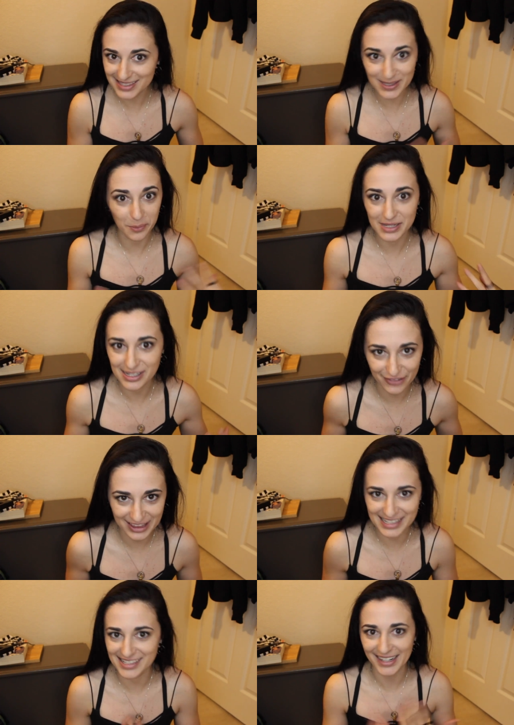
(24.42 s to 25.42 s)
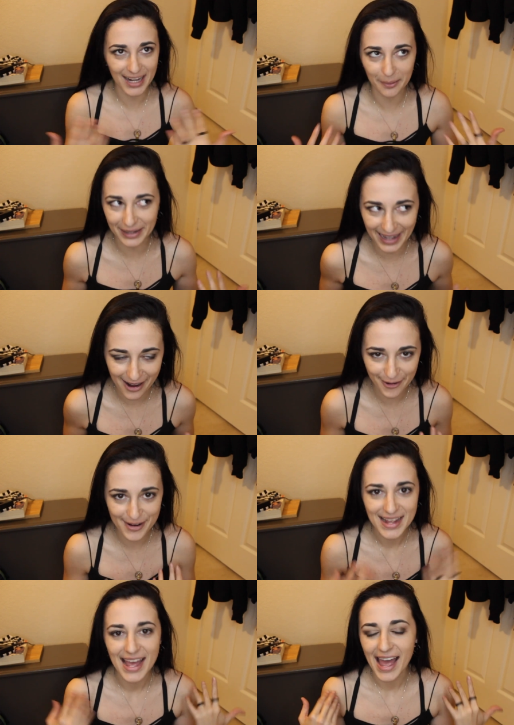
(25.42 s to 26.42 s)
so many different things are coming
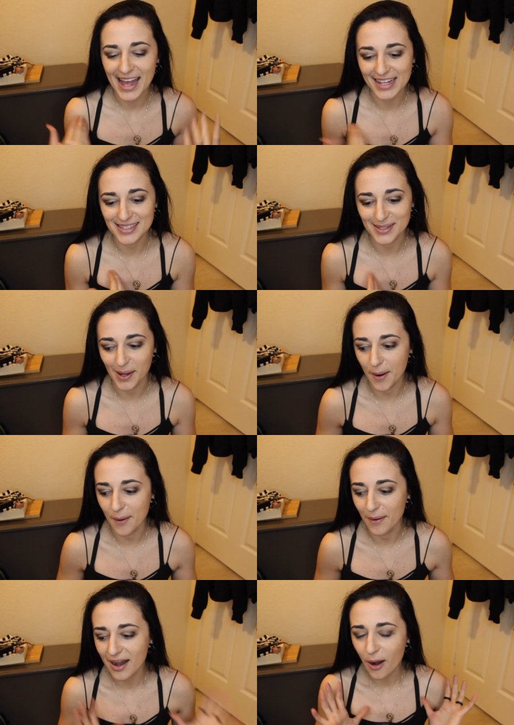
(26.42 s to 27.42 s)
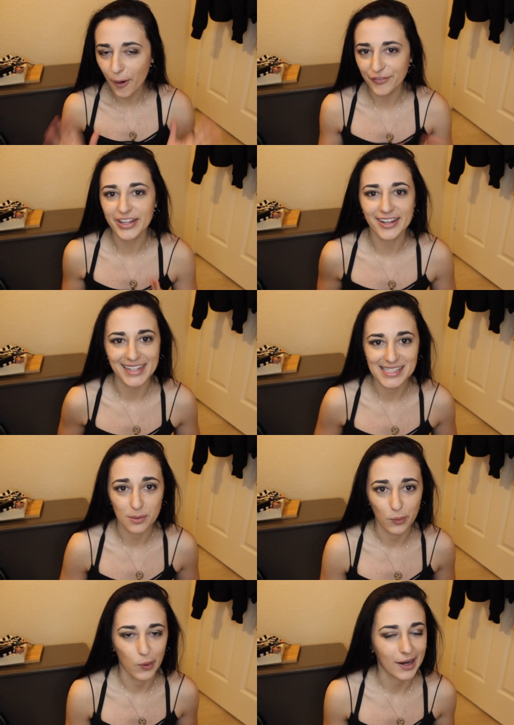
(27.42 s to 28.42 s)
out, and so hopefully I'll get
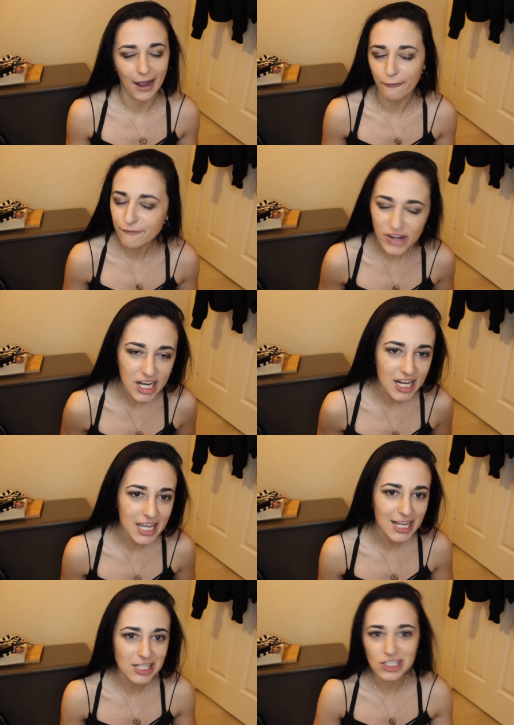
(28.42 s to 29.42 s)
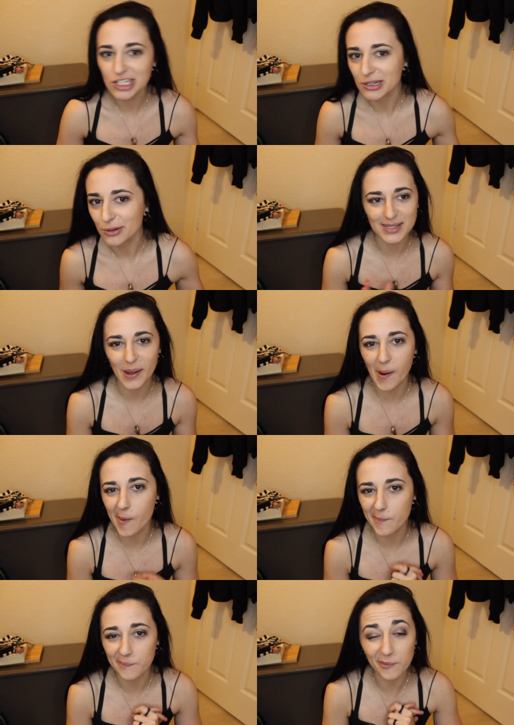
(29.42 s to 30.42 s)
some workout footage, you know,
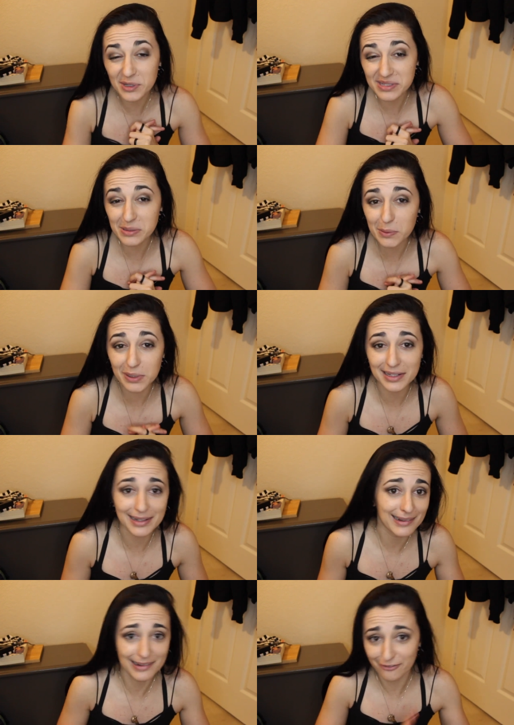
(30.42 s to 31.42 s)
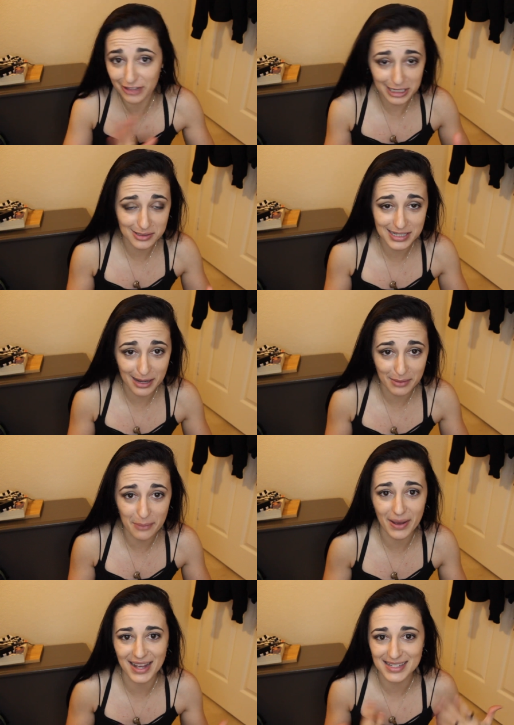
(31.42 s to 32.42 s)
so we'll see what videos come
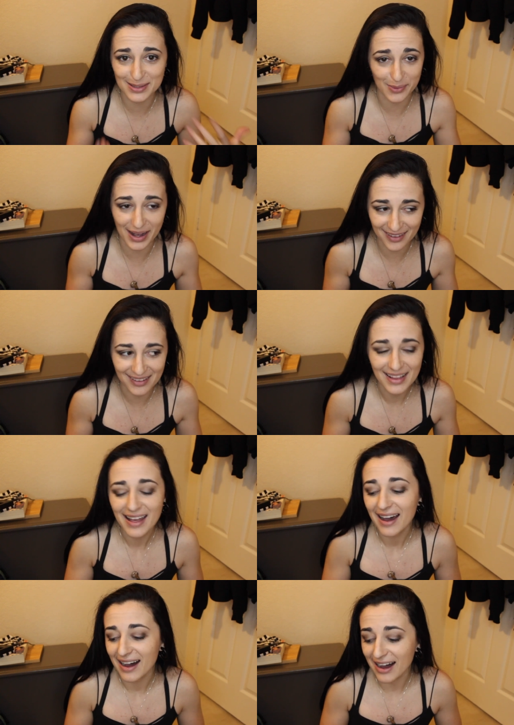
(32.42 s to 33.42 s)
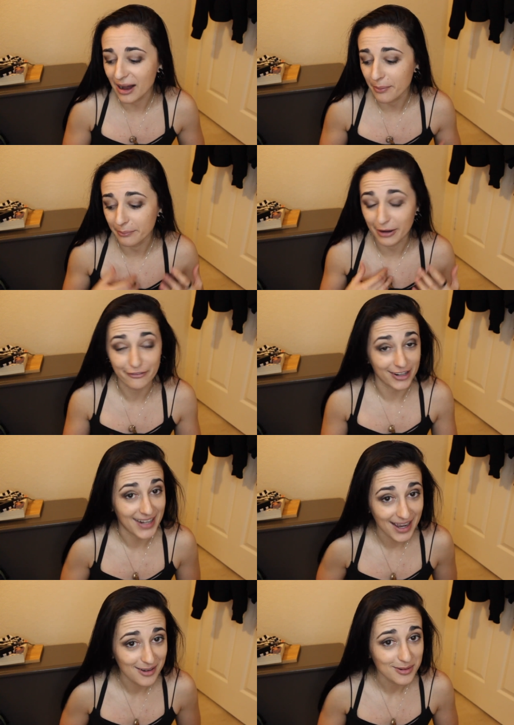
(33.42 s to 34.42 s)
up as well. But for
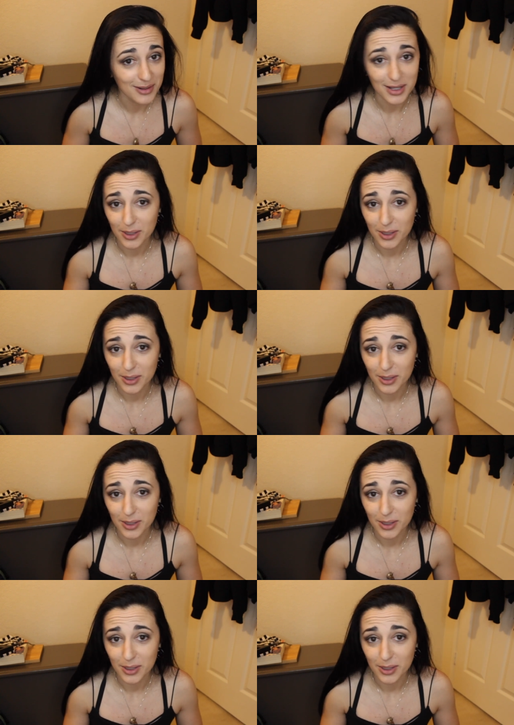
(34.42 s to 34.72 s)
now,